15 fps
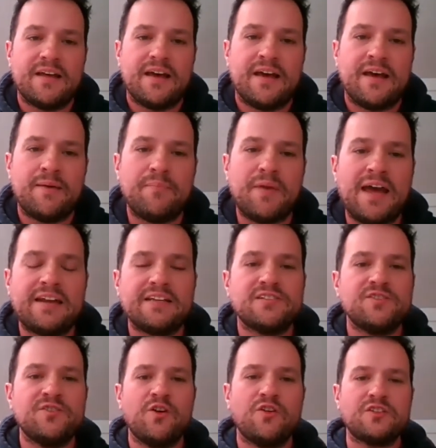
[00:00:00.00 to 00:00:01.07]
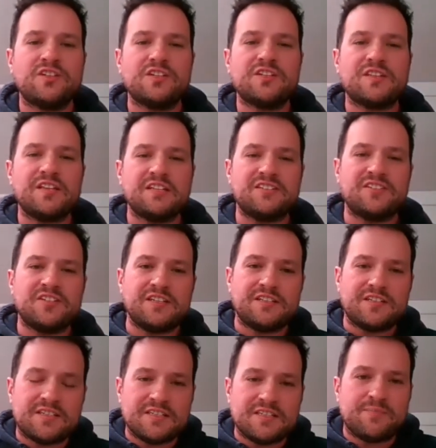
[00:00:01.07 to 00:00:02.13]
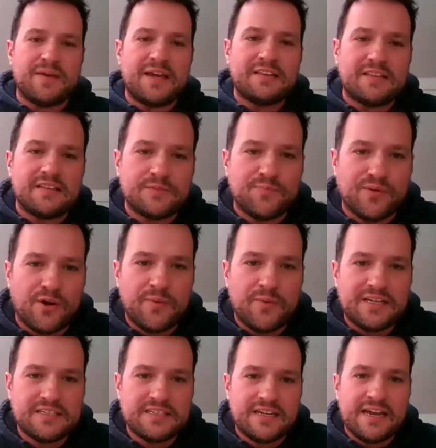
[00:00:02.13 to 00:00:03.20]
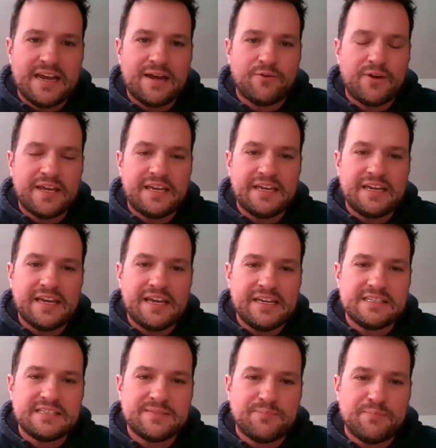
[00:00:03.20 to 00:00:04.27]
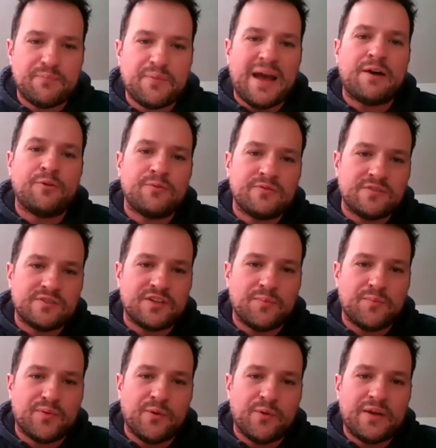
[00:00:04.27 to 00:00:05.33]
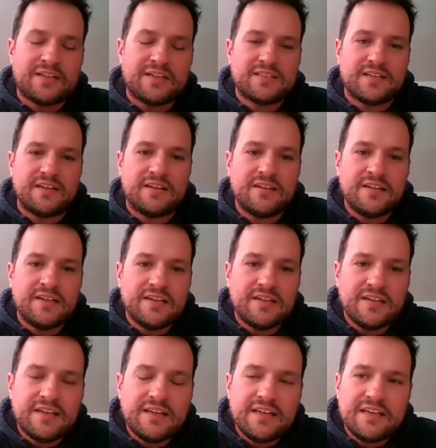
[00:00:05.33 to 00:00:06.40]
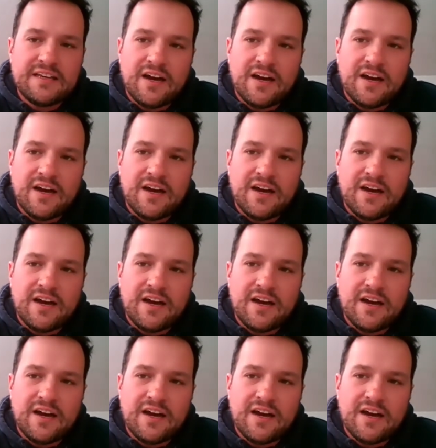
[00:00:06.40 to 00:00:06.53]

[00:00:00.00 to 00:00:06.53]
And it's not just that Jesus has made this promise and now he is bound to the promise and he